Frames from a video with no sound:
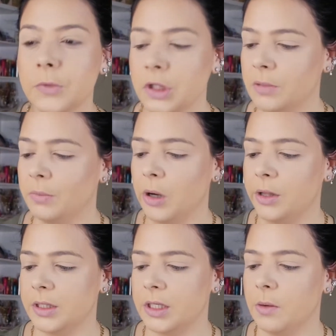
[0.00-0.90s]
Just
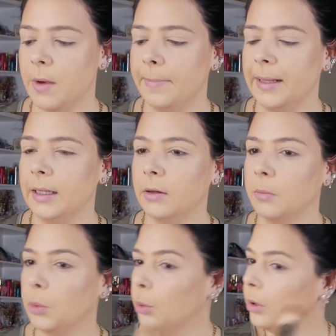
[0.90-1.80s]
bronze you up a little
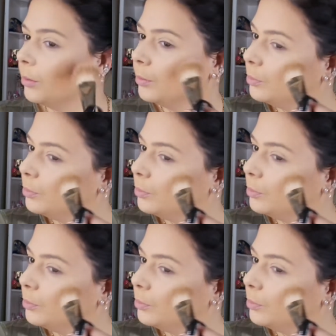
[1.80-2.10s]
more.